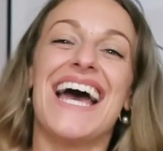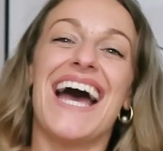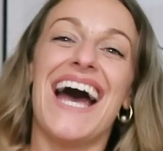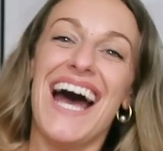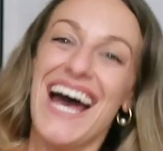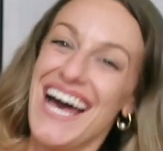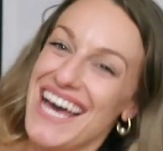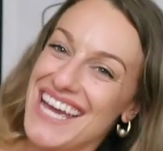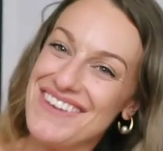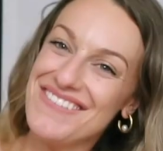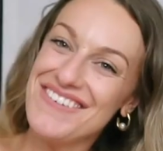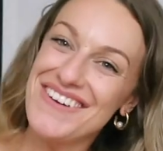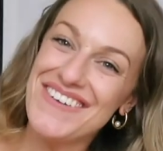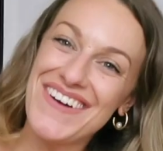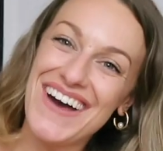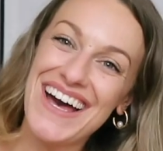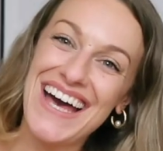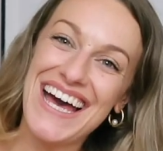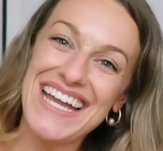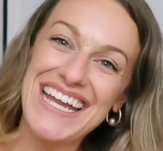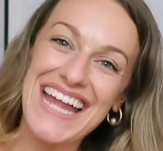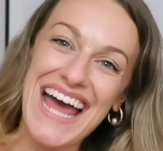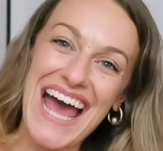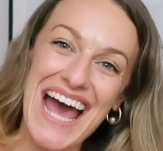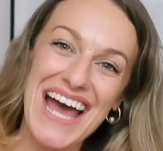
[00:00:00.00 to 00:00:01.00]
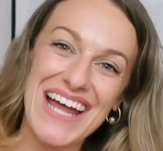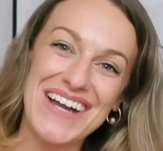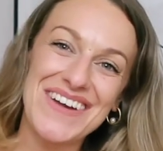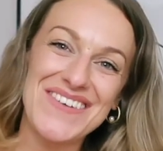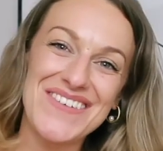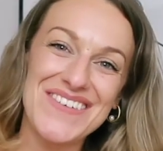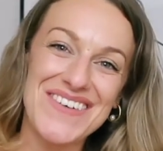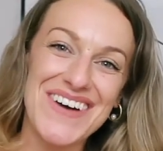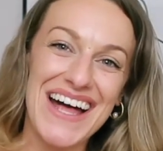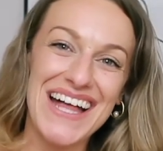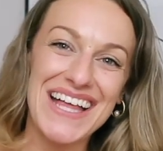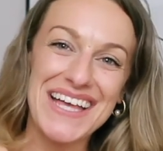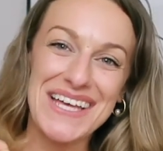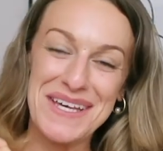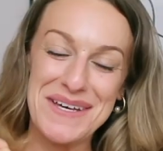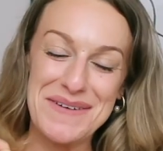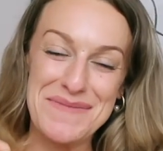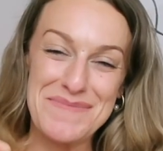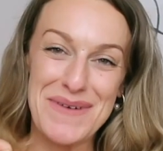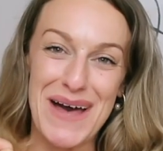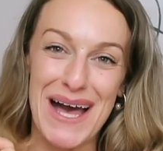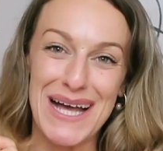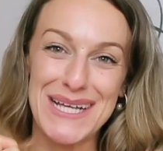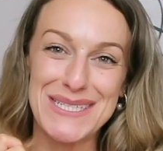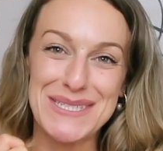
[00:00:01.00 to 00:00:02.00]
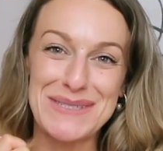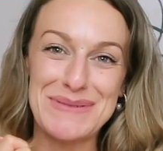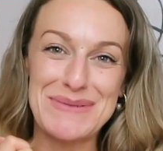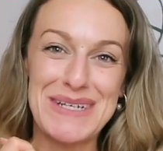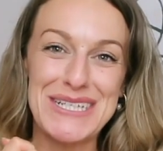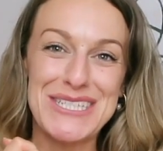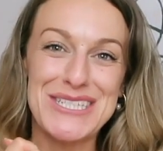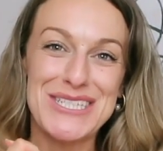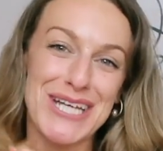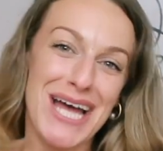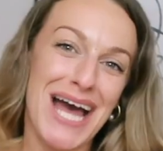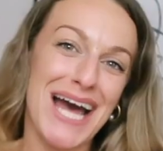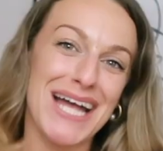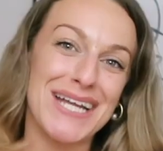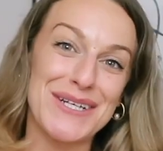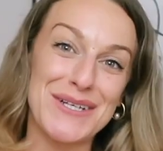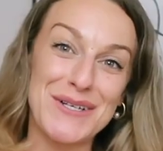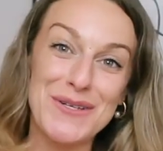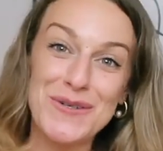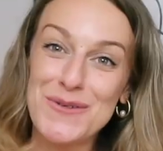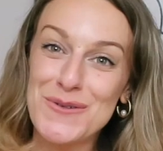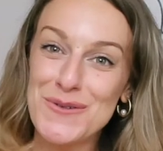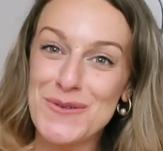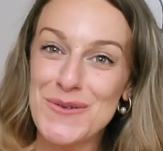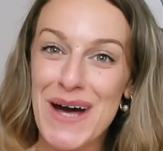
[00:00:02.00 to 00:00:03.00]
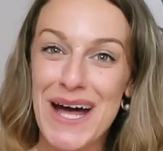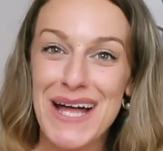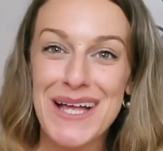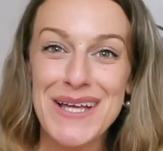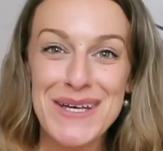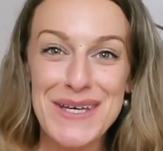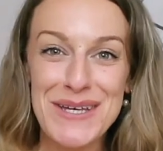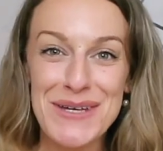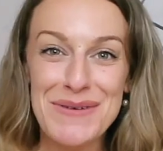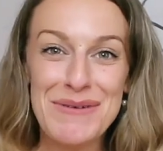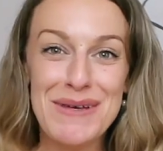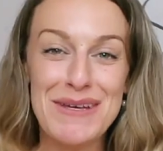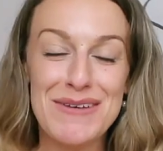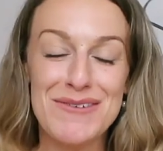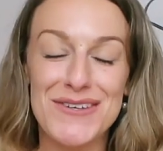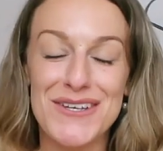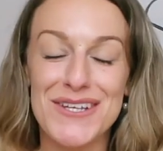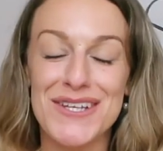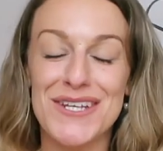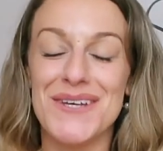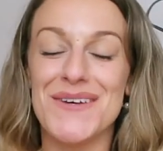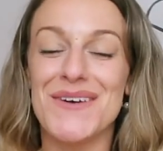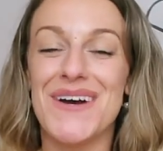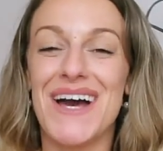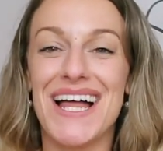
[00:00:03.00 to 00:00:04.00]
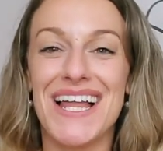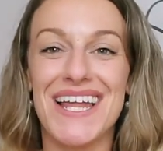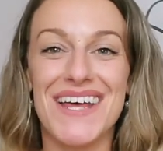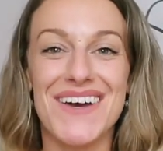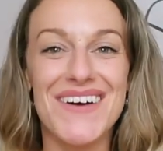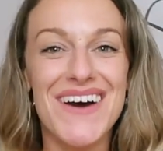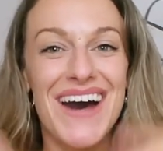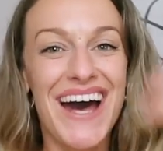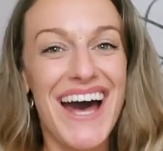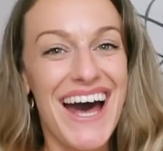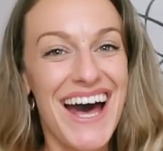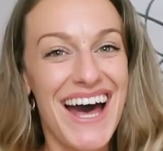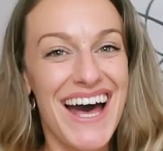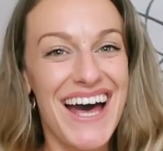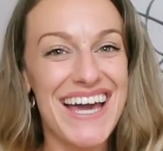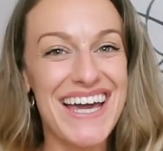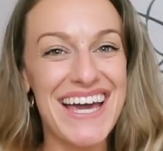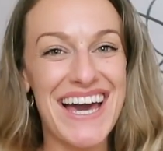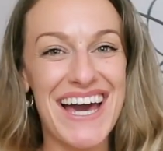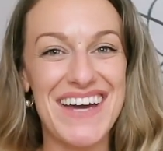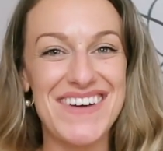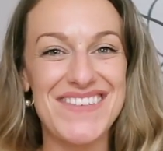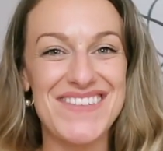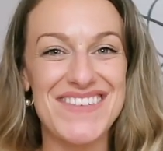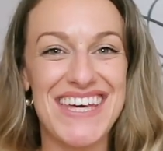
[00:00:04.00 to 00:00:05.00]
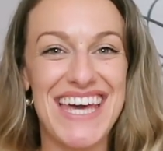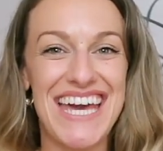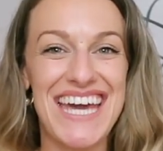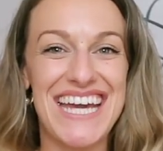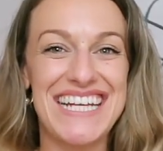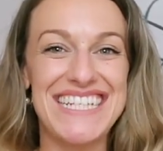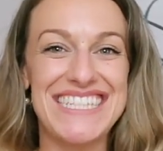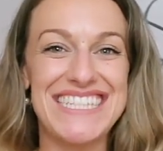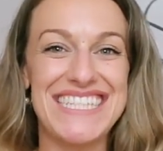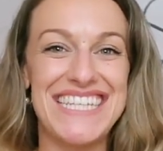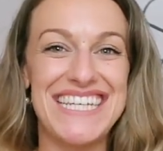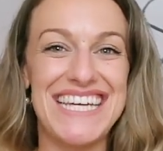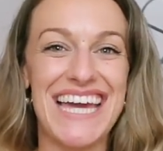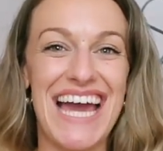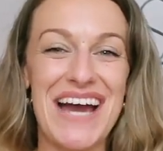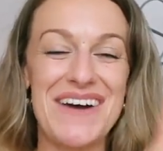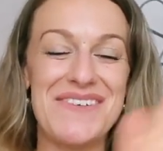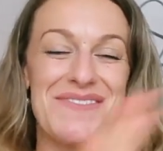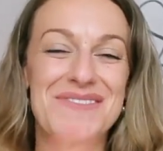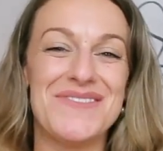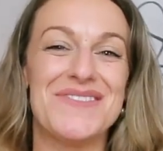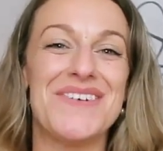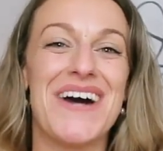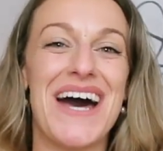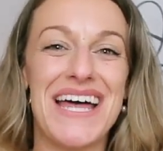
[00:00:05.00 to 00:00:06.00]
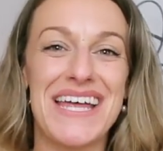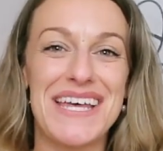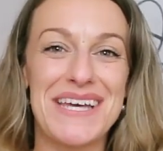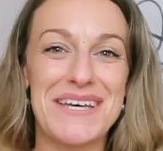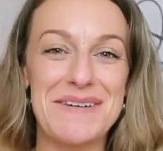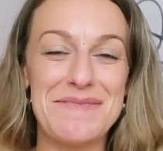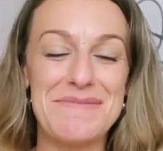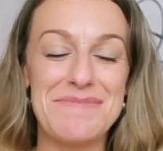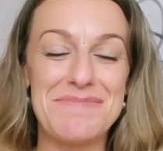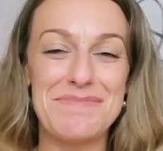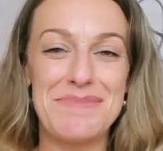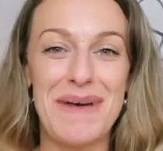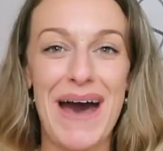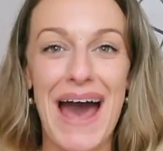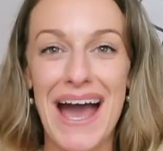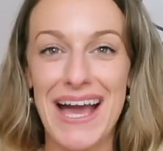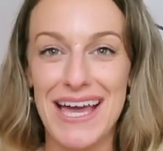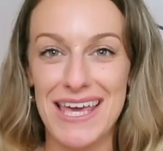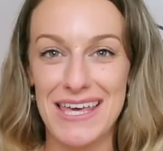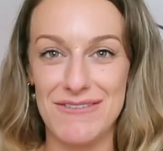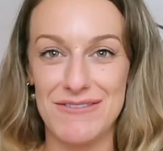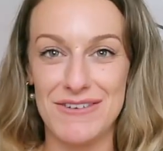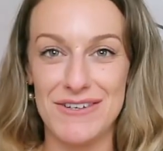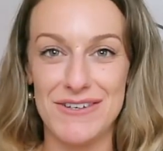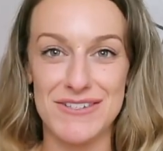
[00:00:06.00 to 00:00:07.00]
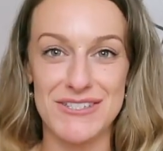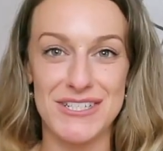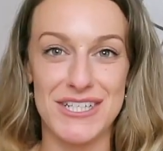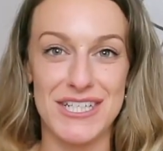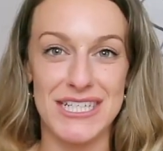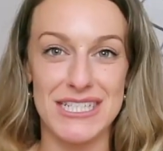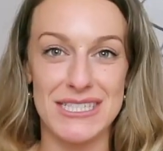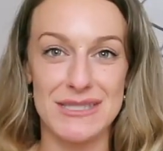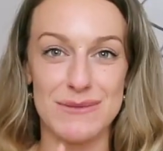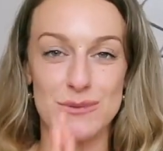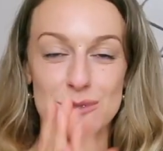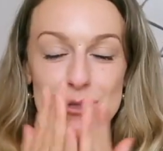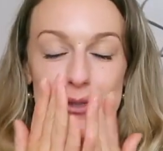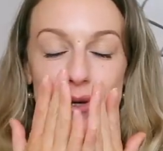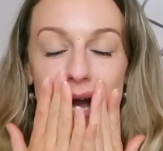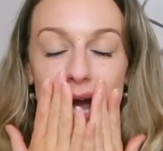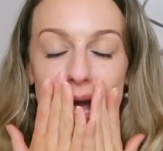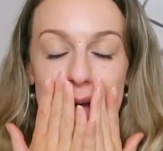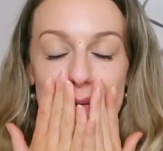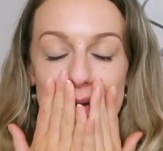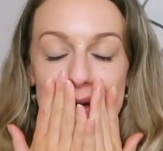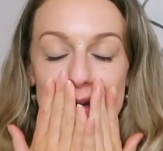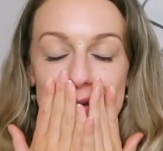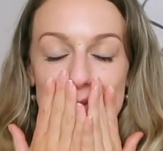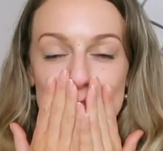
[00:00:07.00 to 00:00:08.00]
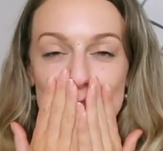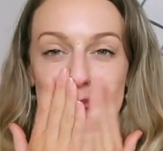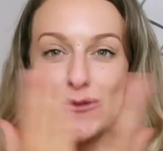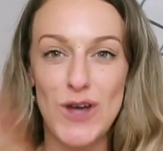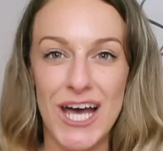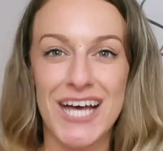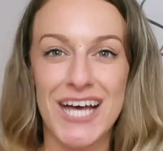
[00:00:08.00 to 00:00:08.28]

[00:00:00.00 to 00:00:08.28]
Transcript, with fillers: Hi everyone and Welcome back to my channel. Welcome if you're new. Hello, hi, I'm Katie and welcome back if you're a returning subscriber.